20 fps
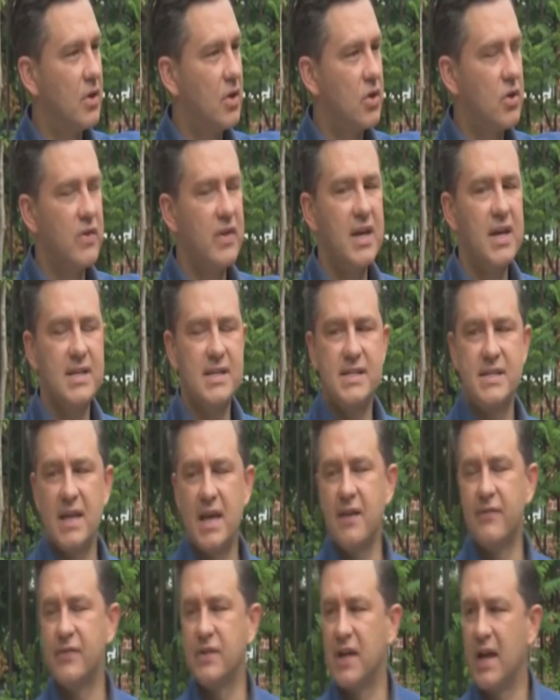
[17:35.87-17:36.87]
You think it's
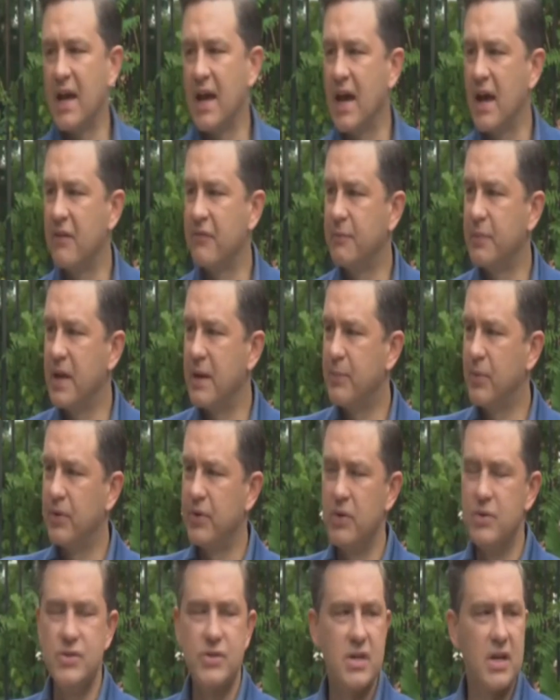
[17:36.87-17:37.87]
safe to have people
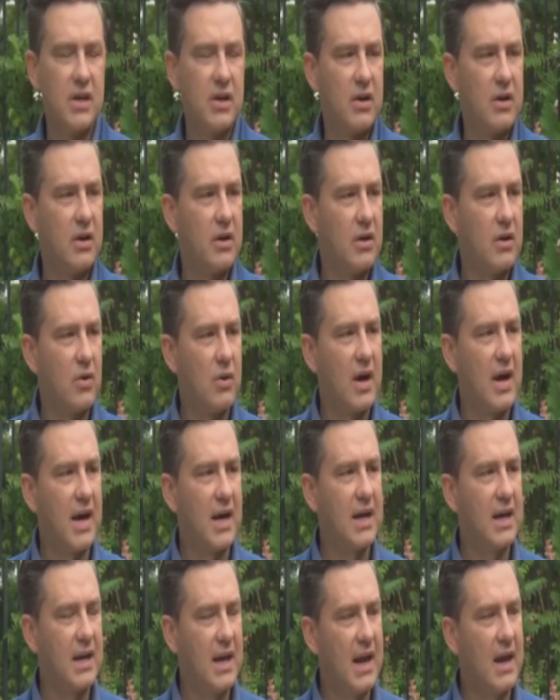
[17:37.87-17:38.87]
using
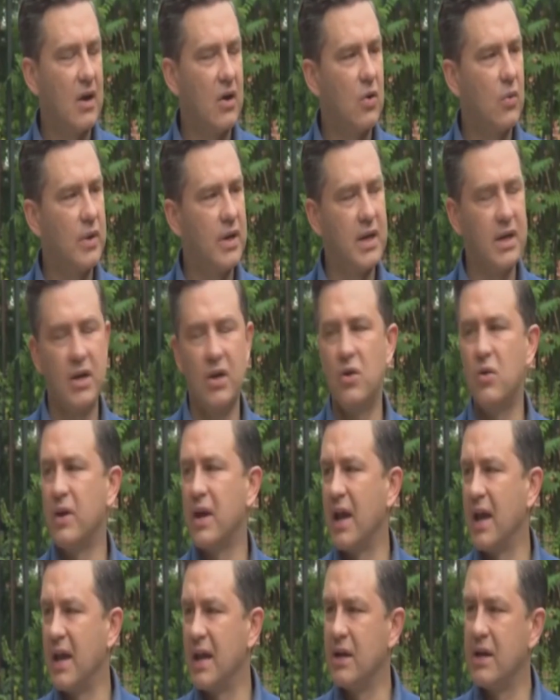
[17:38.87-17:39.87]
crack and heroin and
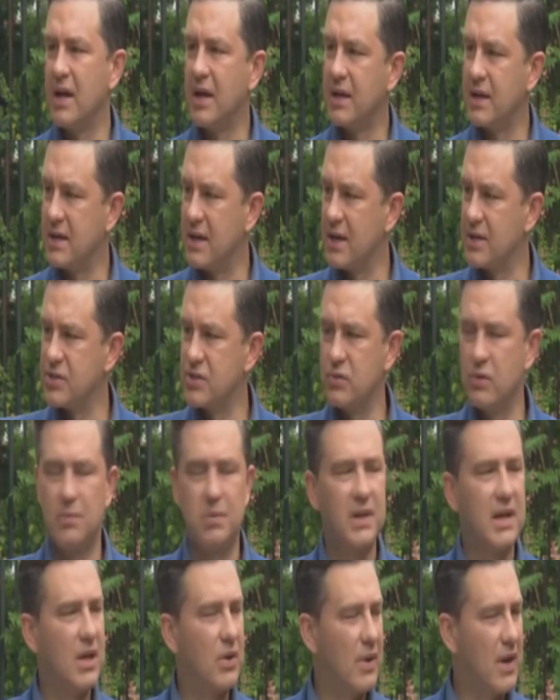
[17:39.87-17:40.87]
cocaine next to a
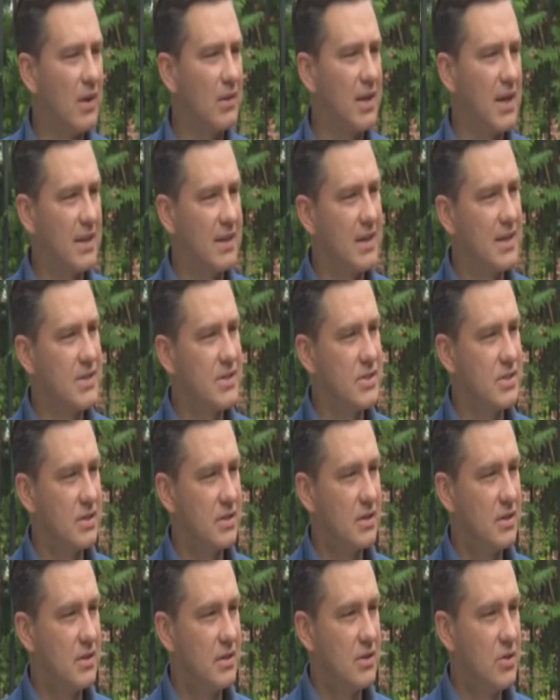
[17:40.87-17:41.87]
playground like this?
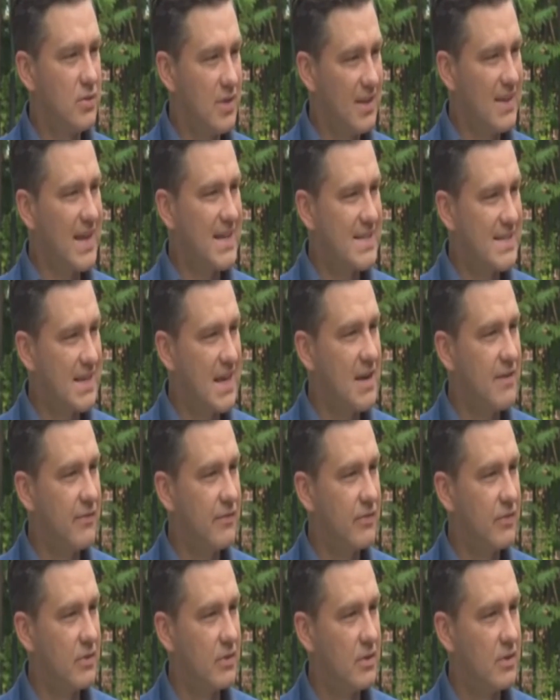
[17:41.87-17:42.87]
You think that's
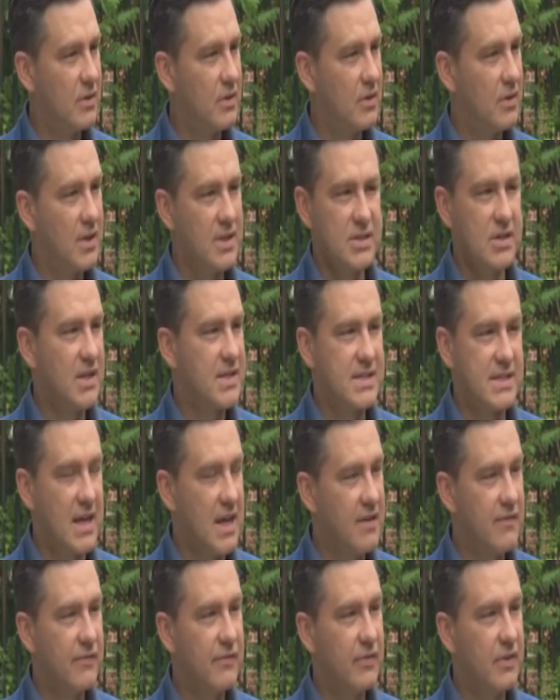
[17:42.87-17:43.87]
safe? It's not
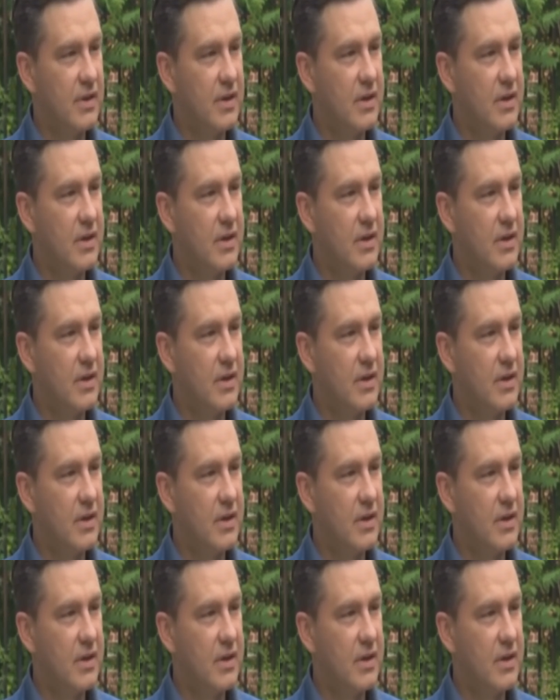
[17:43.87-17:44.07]
safe.